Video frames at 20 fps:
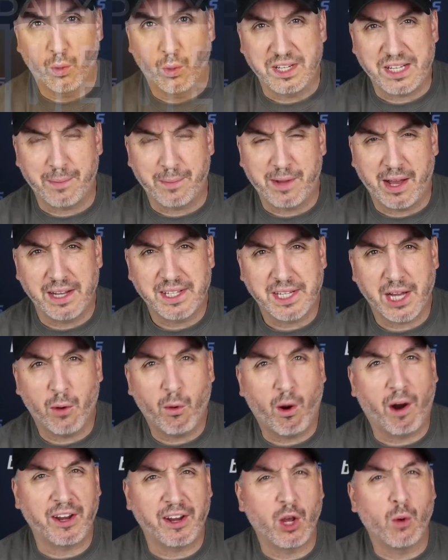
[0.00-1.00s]
What's up, guys?
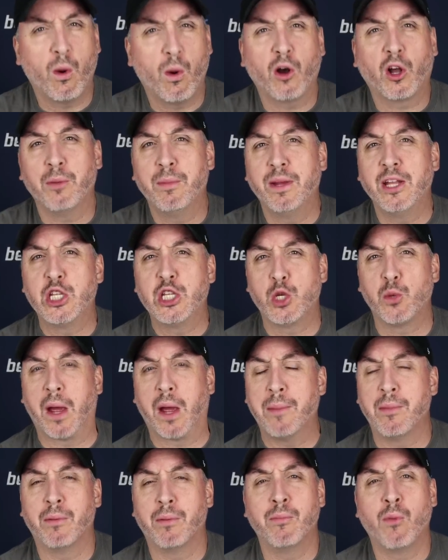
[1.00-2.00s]
How are you? Welcome into
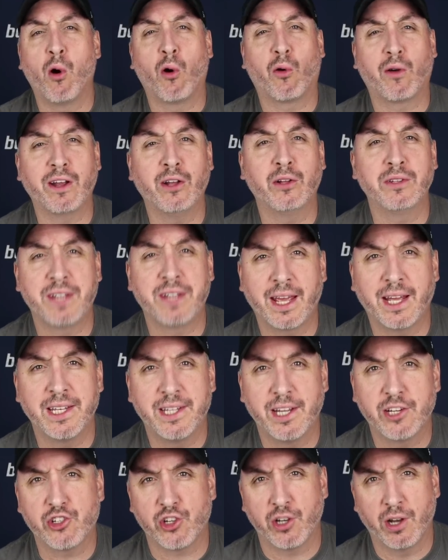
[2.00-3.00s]
a Memorial Day
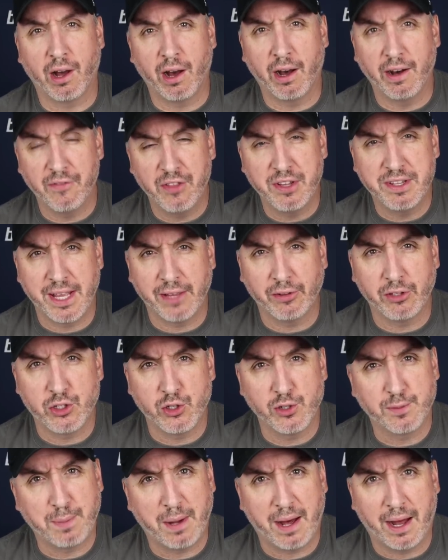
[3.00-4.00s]
edition of the Daily
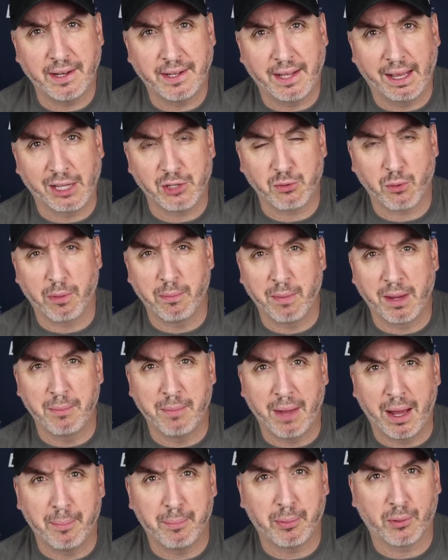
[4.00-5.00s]
Juice Podcast with me,
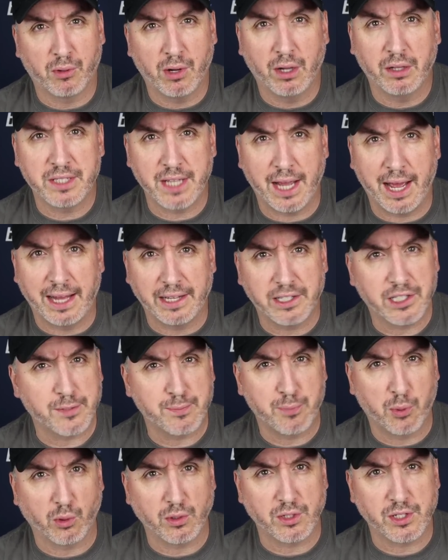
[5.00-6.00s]
Matt Perrault, at
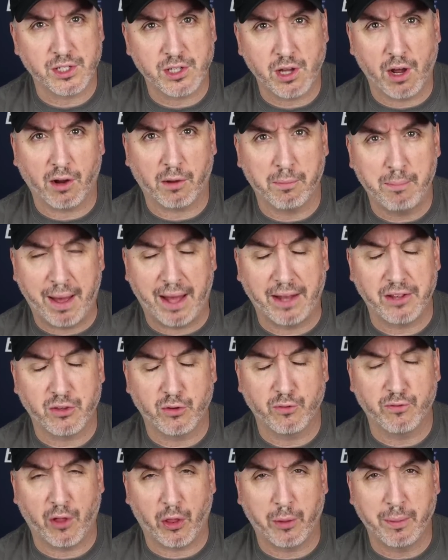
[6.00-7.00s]
Sports Talk
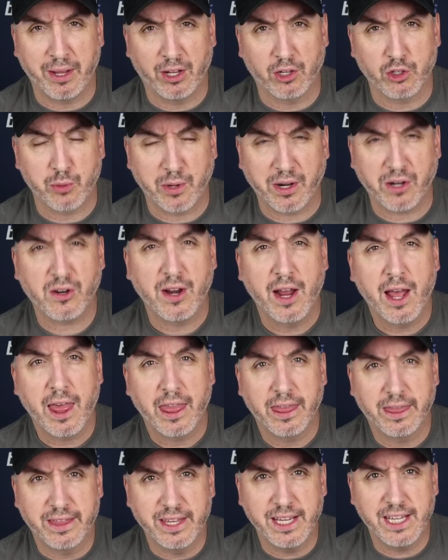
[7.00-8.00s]
Matt, to follow me on Twitter.
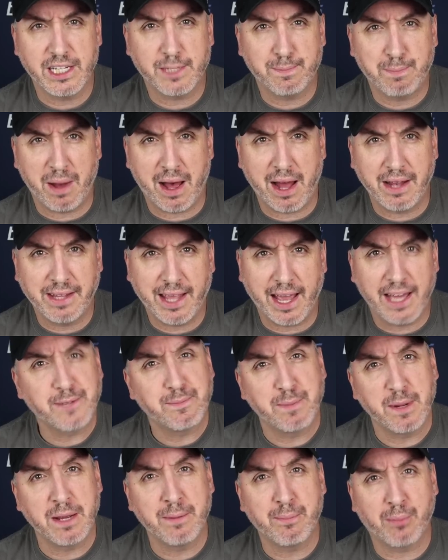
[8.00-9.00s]
This
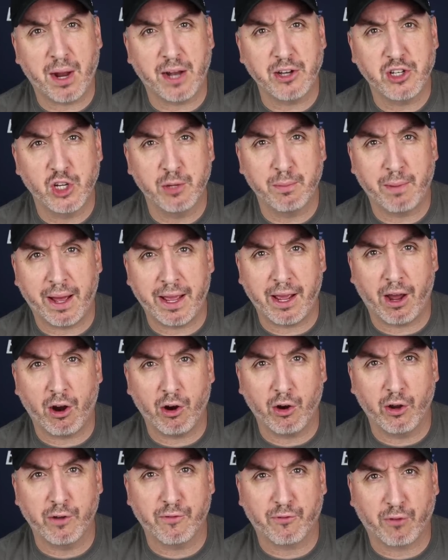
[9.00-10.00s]
podcast being brought to you by
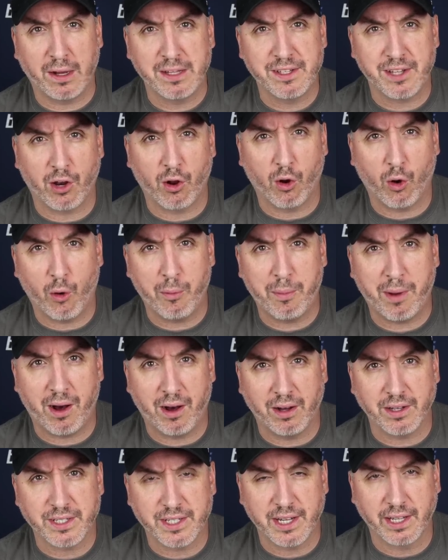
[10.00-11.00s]
our good friends at
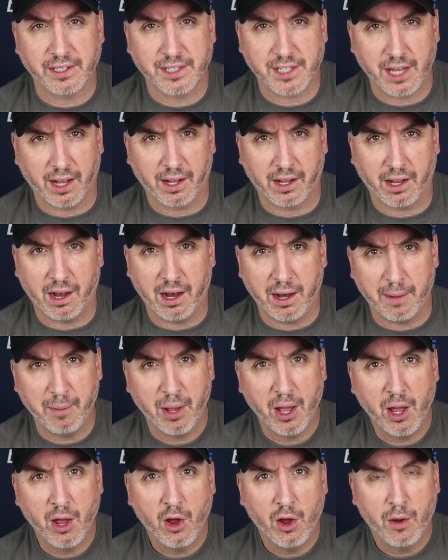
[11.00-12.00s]

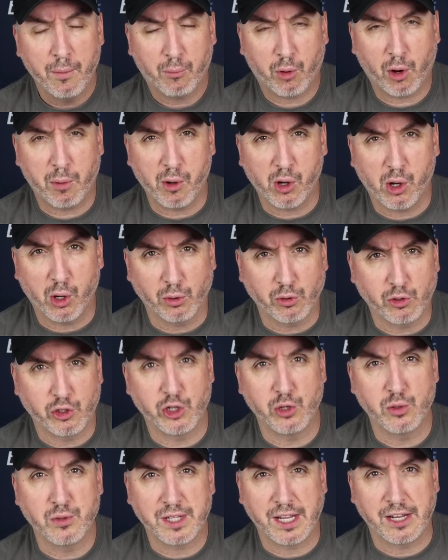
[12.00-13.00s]
OmahaSteaks.com. Promo code
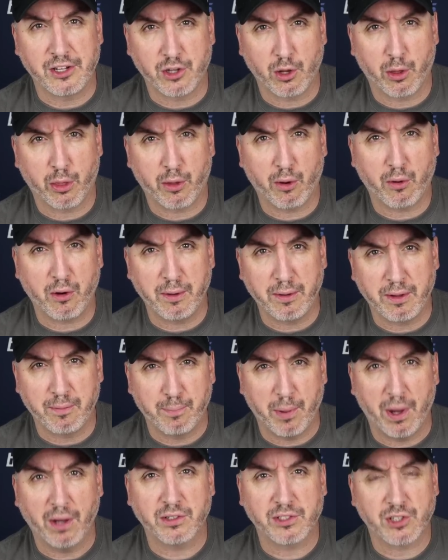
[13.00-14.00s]
JUICE gets you
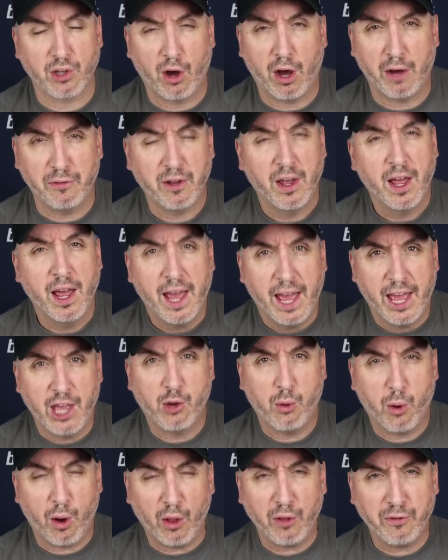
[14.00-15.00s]
$30 off.
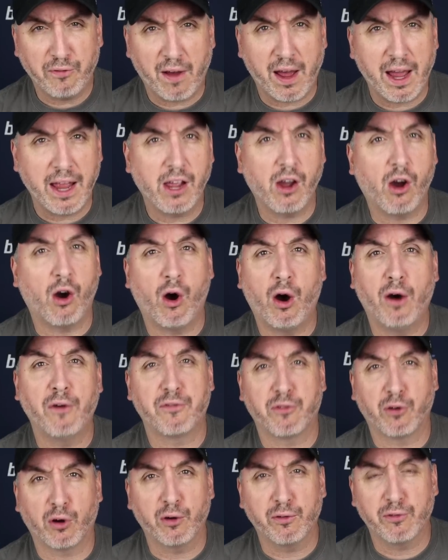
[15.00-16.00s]
A qualifying
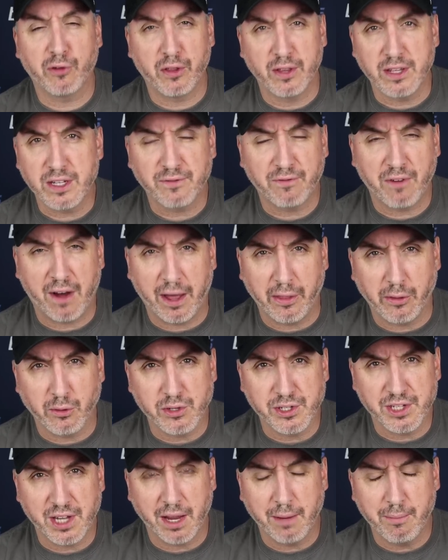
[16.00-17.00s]
offer for this
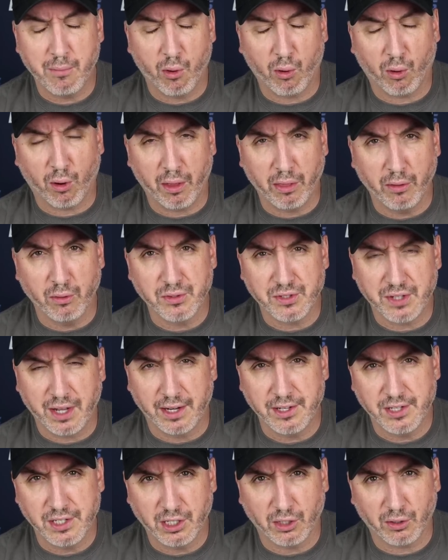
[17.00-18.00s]
Father's Day. More on those
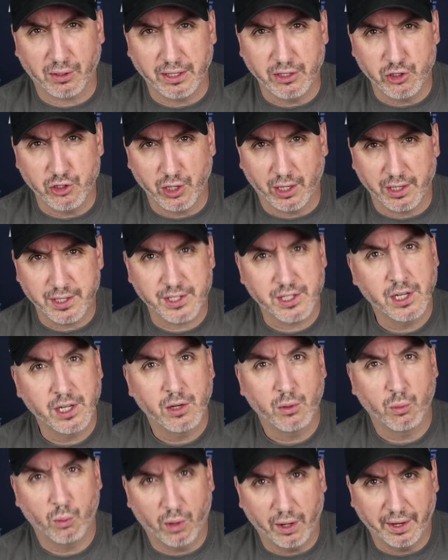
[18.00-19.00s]
guys here in just
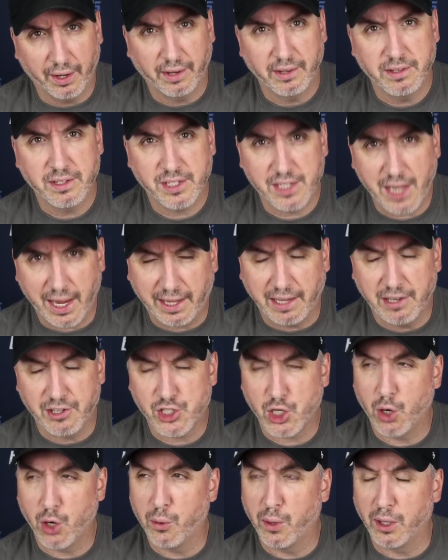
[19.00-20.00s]
1 second.
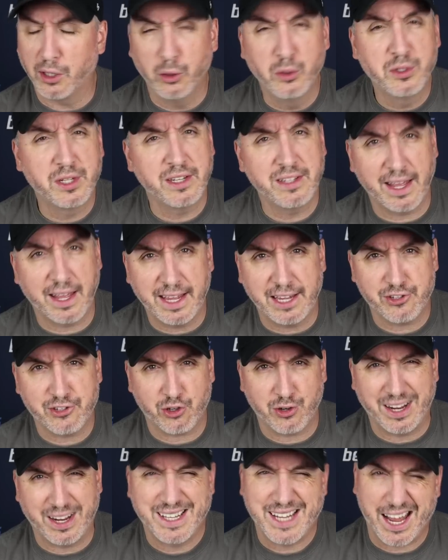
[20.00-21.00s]
So a losing day
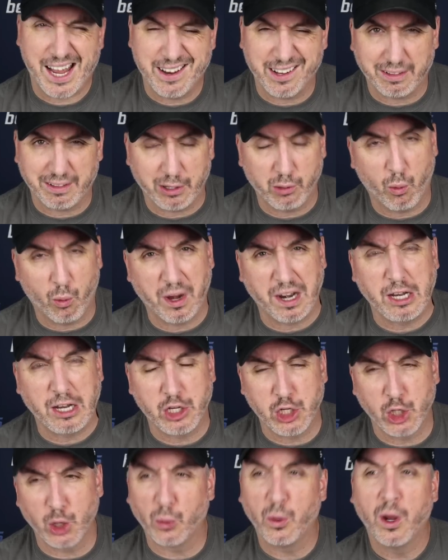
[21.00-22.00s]
yesterday, technically,
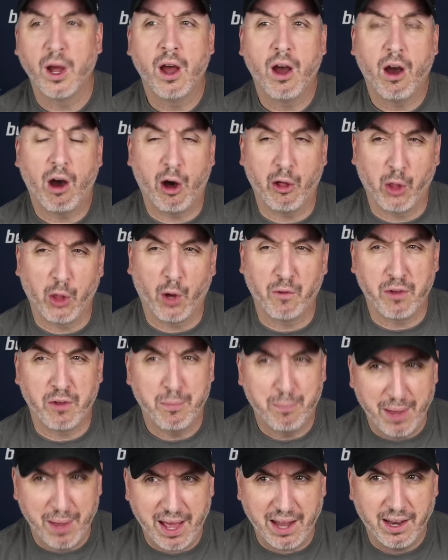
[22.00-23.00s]
1-2. Although if
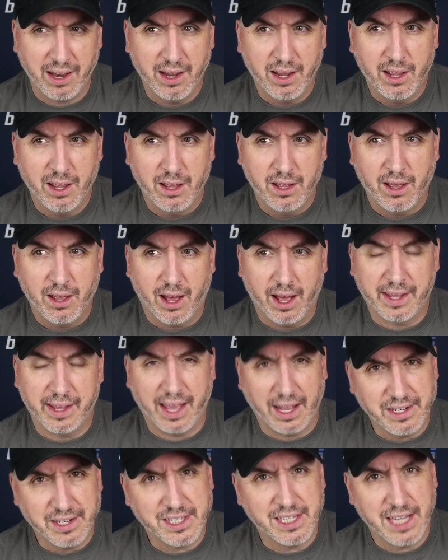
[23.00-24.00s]
you bet
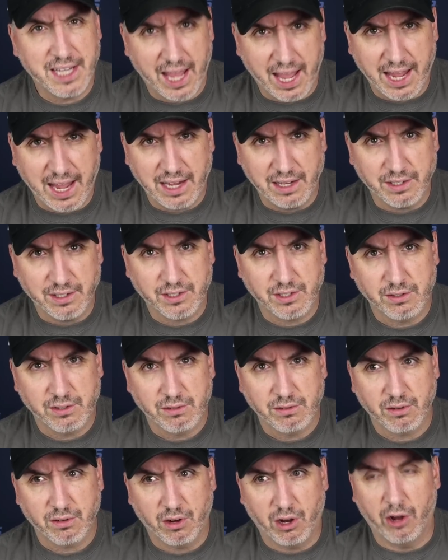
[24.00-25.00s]
against the
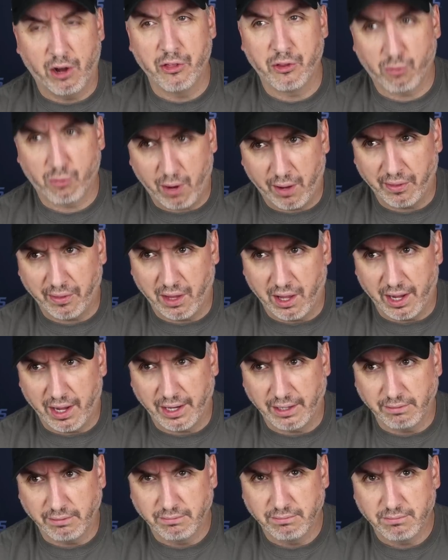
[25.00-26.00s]
A's on the run
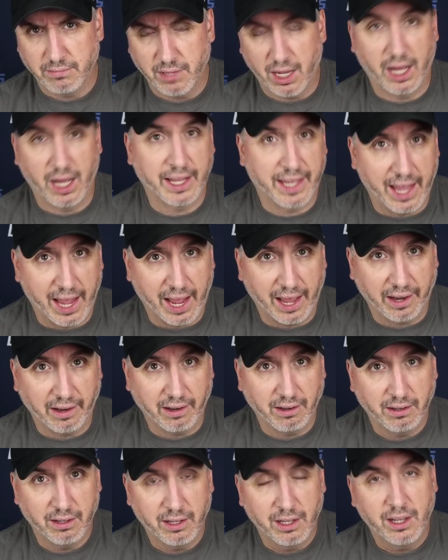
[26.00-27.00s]
line
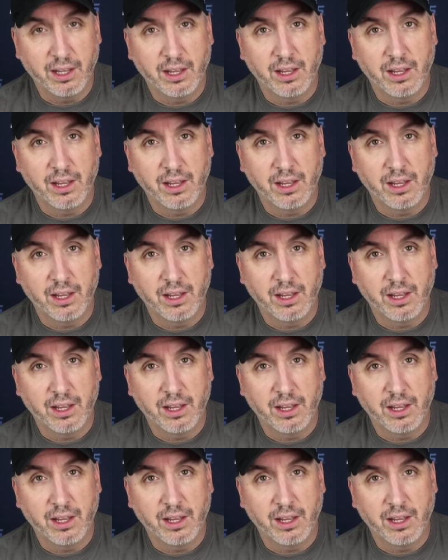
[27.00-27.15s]
again,